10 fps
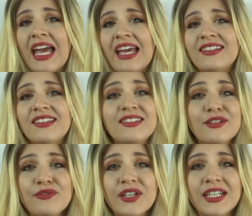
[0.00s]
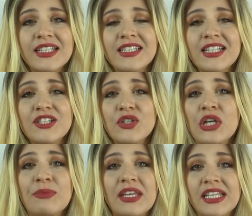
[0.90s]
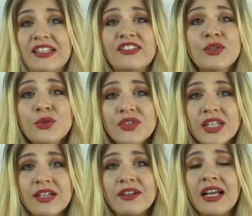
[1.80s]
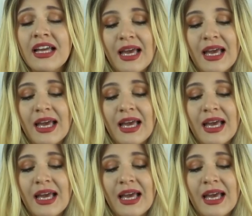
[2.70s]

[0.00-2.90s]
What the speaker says: has his different term that he's using.